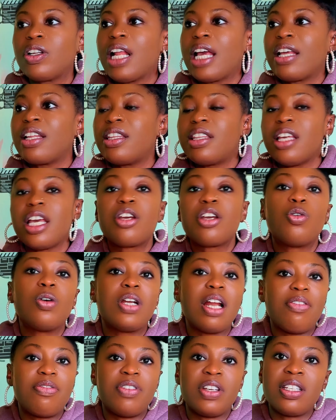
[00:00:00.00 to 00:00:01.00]
like they could
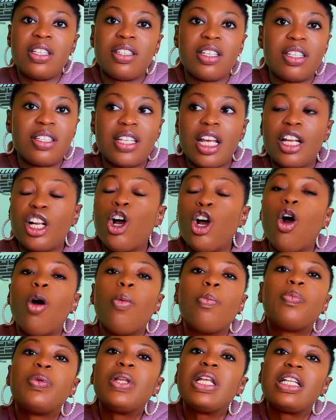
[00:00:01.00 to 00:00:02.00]
have existed
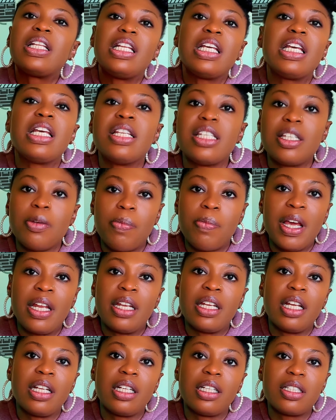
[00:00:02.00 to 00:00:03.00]
completely
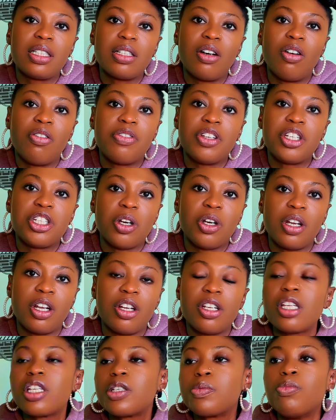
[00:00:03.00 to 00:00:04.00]
independent of each other.
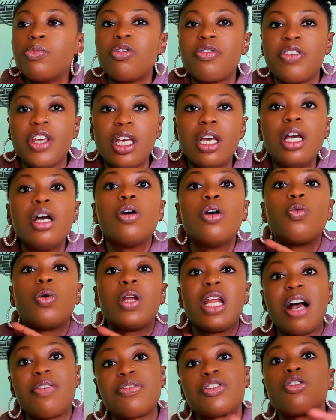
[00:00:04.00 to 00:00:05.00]
This movie would
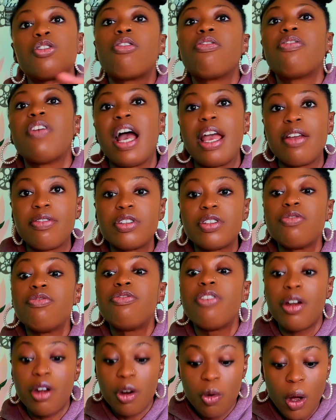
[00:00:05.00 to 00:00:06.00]
have survived
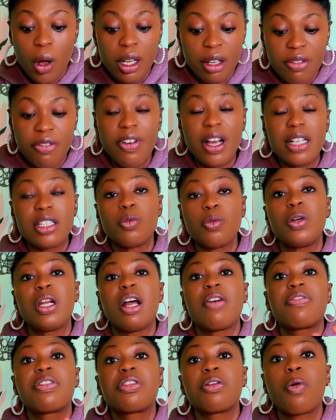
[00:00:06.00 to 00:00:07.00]
very well. In fact, it would have
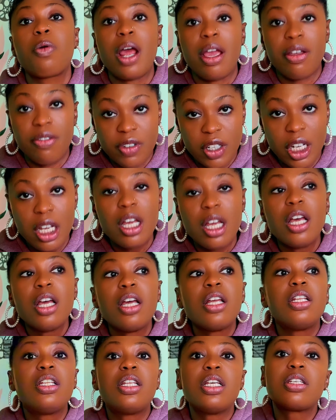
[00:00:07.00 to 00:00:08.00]
thrived.
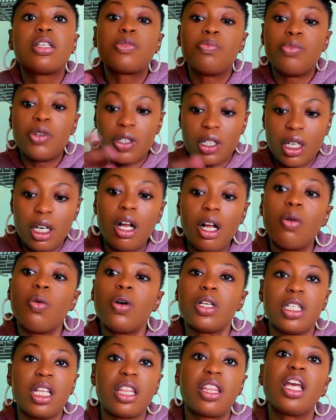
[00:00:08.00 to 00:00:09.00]
This musical
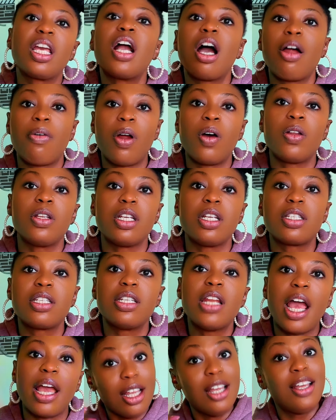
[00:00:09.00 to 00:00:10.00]
was a thing around its
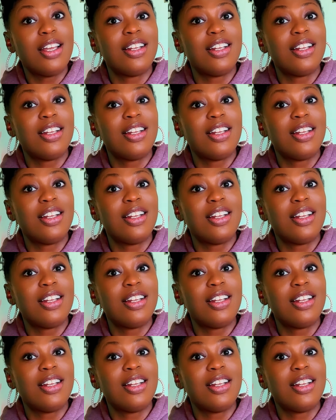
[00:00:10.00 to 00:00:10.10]
neck.